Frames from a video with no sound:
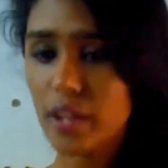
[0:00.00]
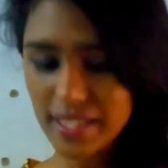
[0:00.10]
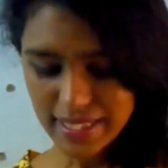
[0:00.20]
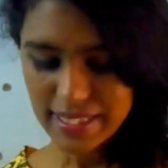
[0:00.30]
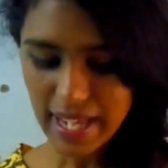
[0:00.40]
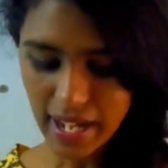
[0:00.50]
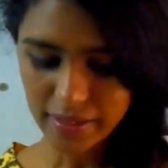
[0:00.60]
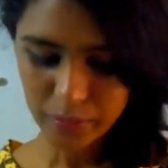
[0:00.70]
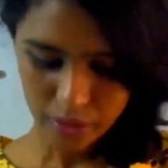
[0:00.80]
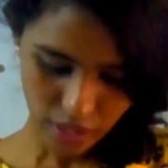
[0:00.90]
what is
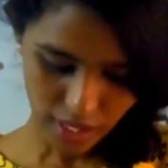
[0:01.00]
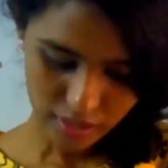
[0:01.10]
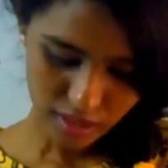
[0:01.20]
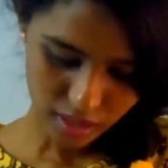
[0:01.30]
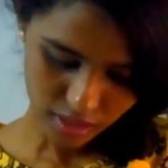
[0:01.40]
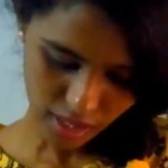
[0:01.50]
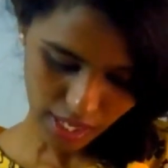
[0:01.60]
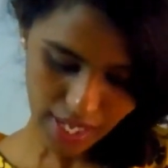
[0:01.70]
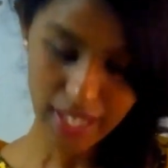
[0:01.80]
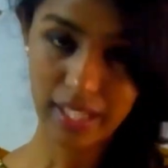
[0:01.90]
that product
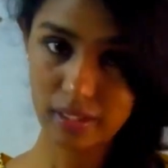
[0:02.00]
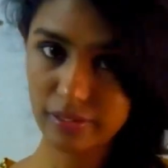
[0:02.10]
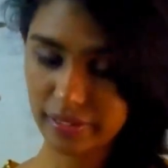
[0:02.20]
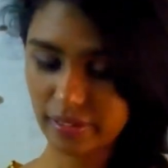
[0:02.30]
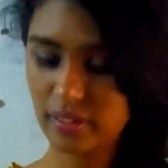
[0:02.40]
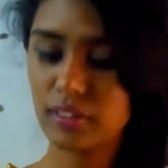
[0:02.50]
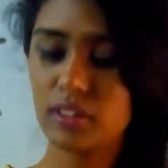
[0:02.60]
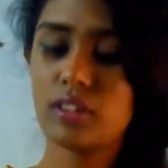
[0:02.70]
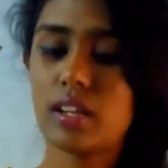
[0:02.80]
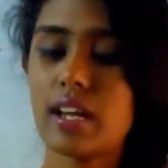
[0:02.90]
I have
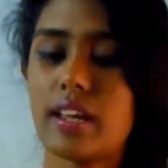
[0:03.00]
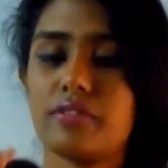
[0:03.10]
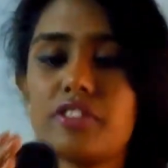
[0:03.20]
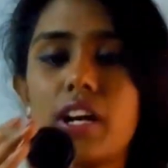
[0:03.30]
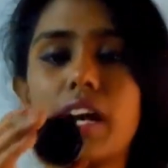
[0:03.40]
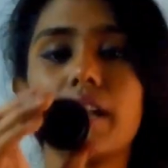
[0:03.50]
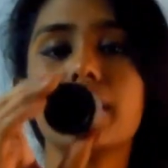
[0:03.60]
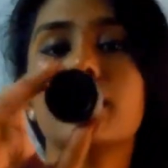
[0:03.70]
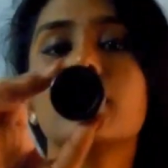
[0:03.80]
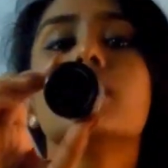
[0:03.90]
and I've tried?